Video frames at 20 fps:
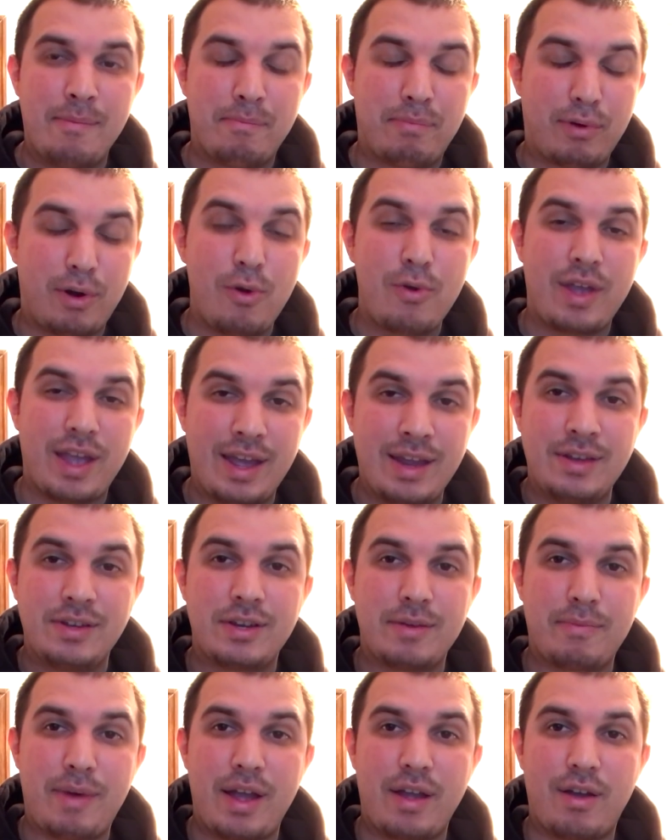and broke
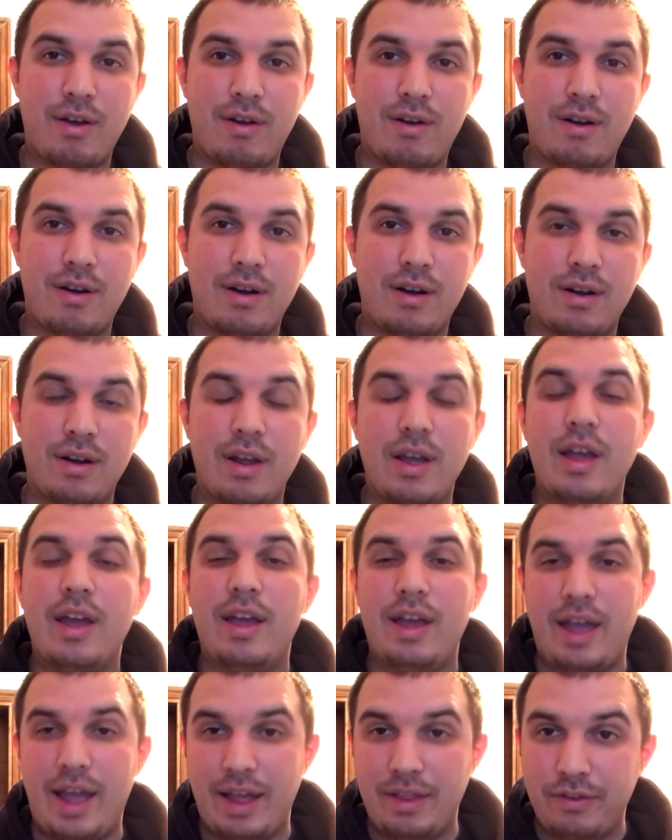into my car
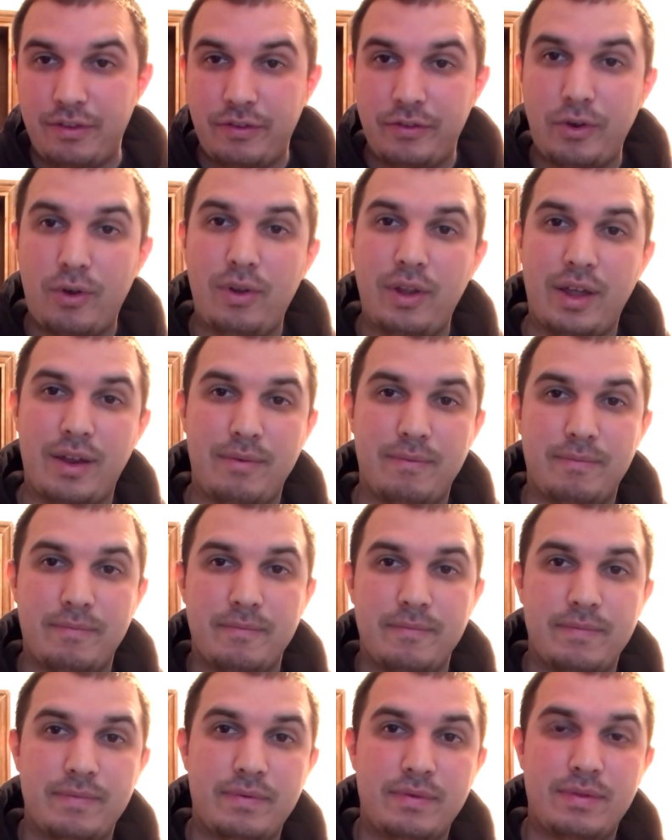and stole it.
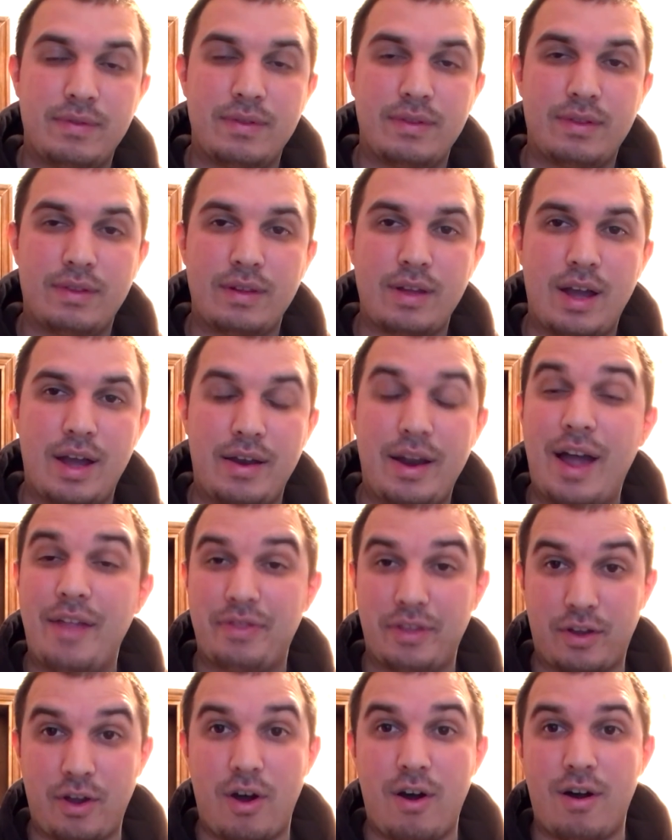
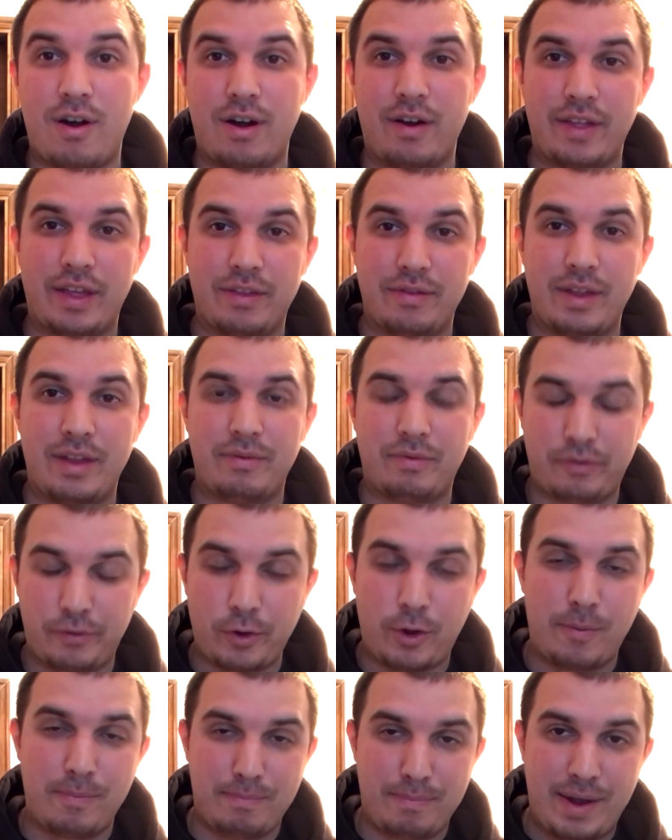Not the car, they
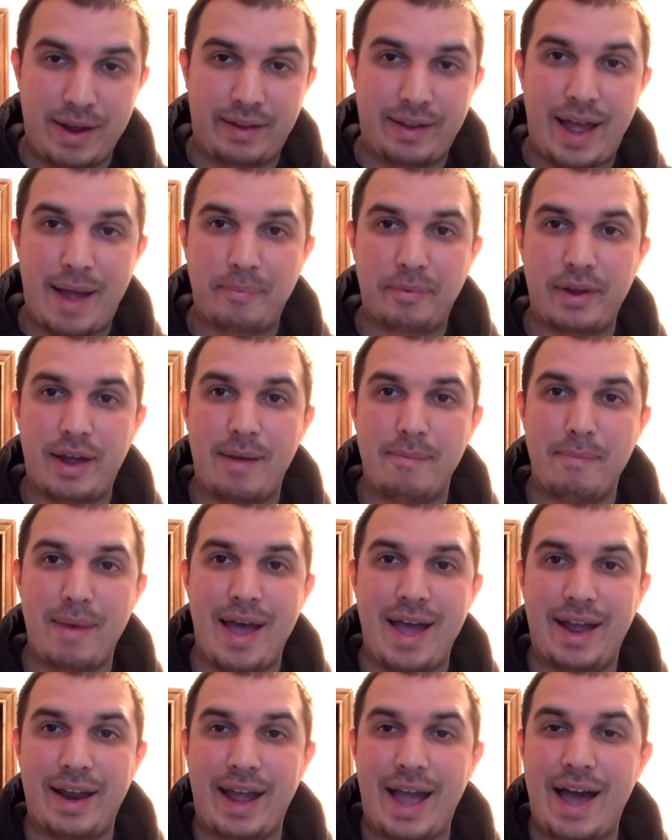stole my laptop
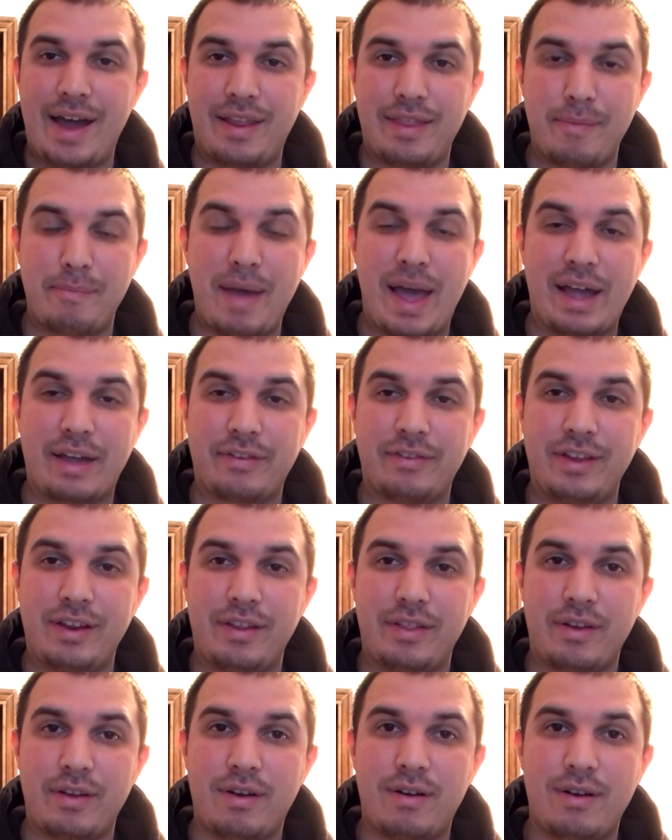bag out of the back seat
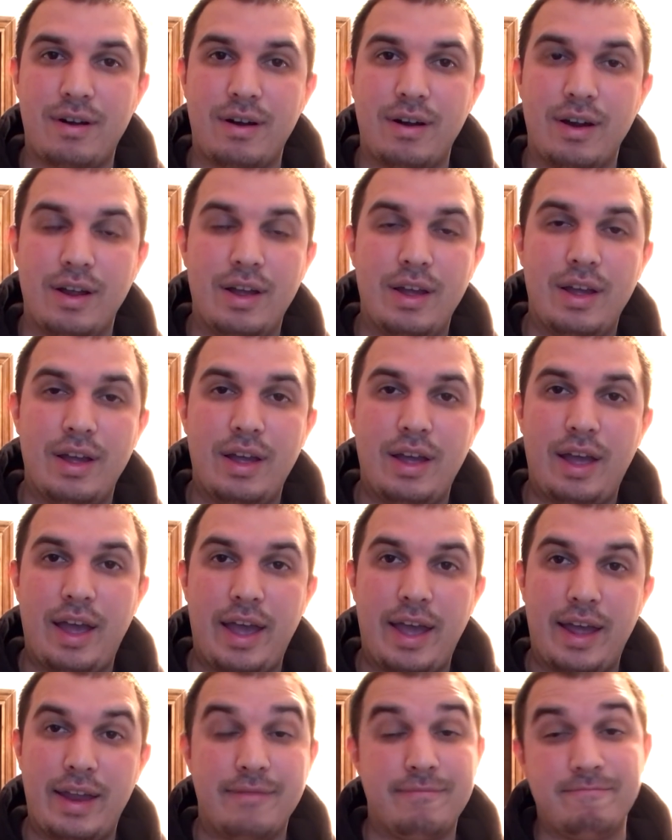of the car,
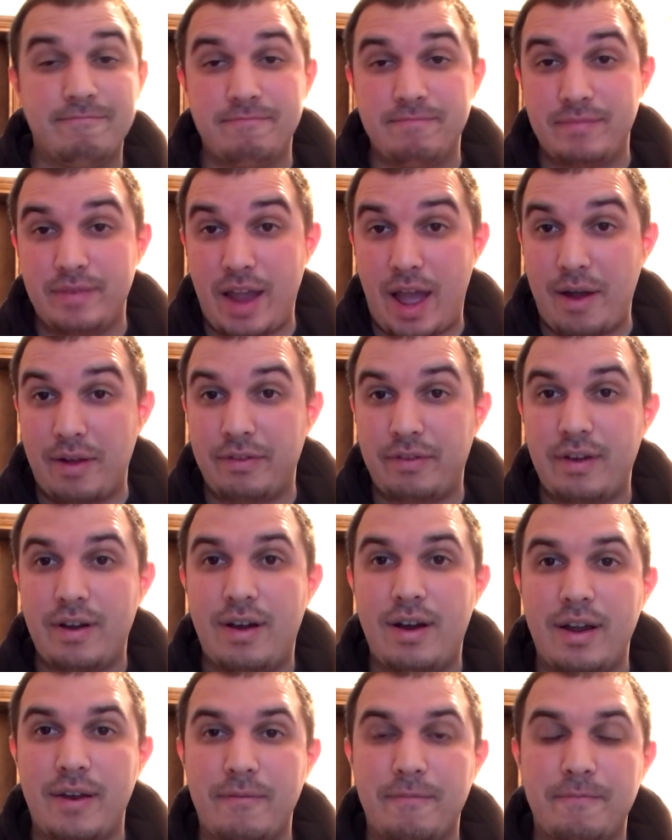and now it's
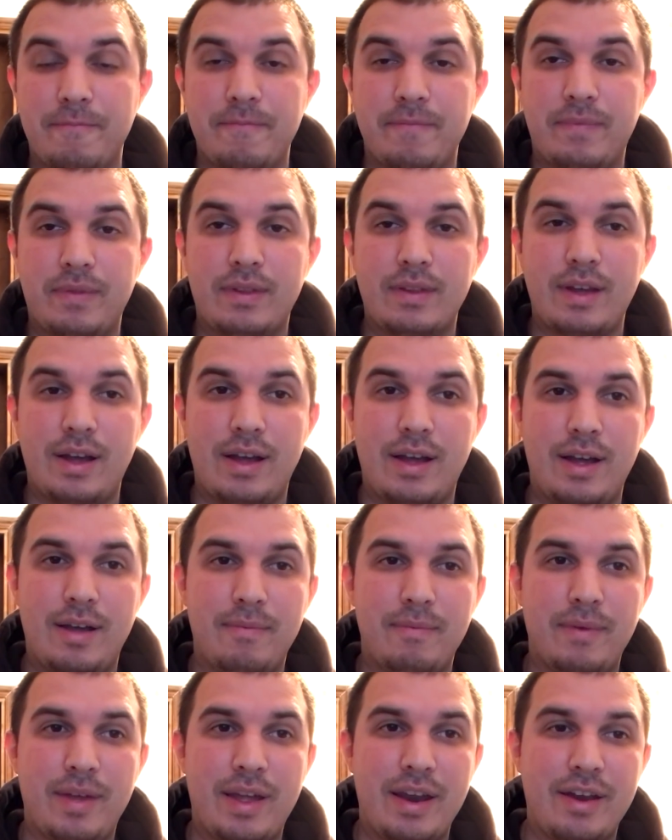gone.
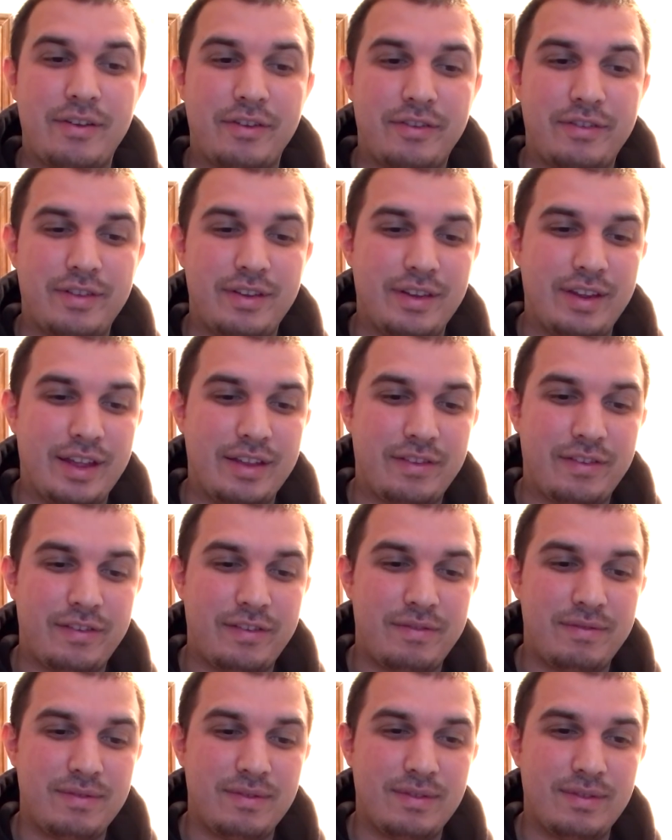And
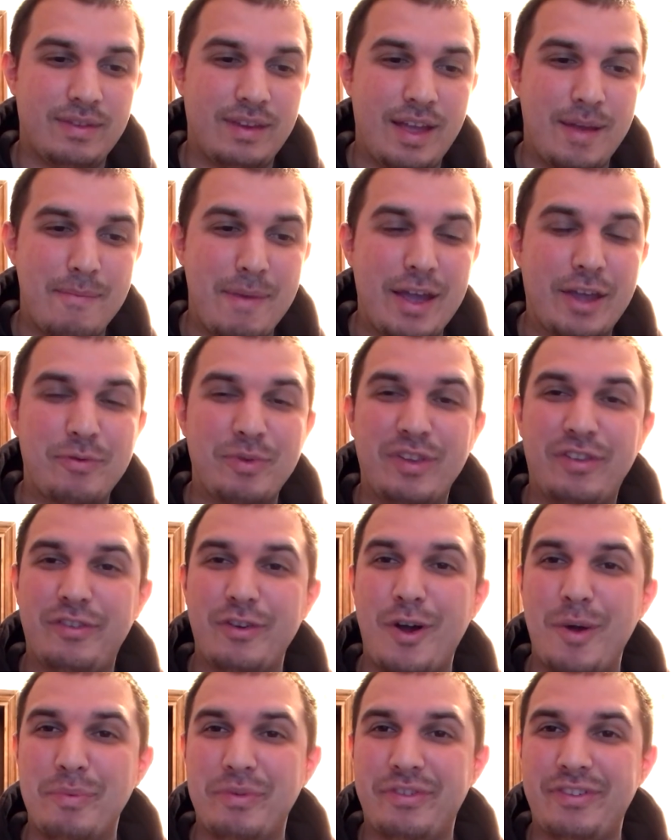it makes me
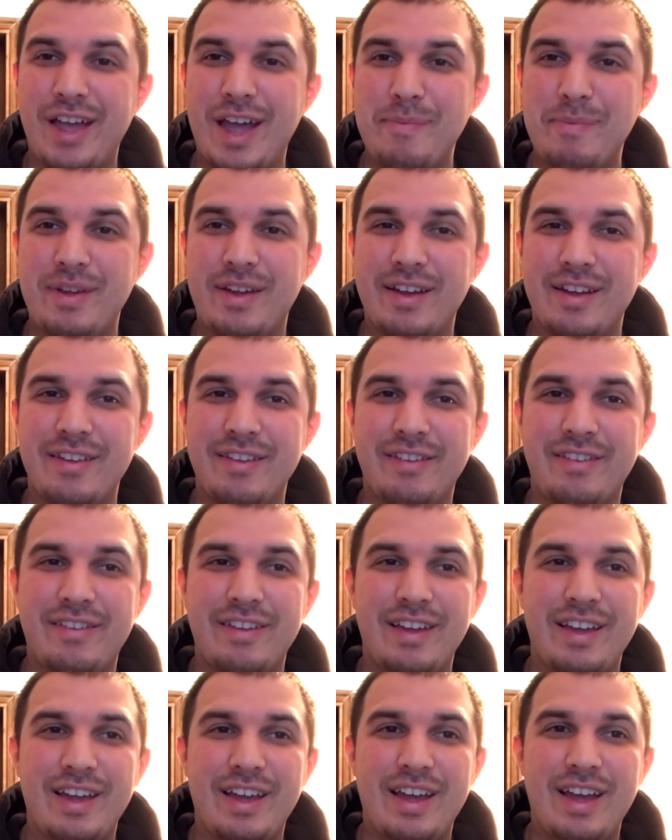so upset because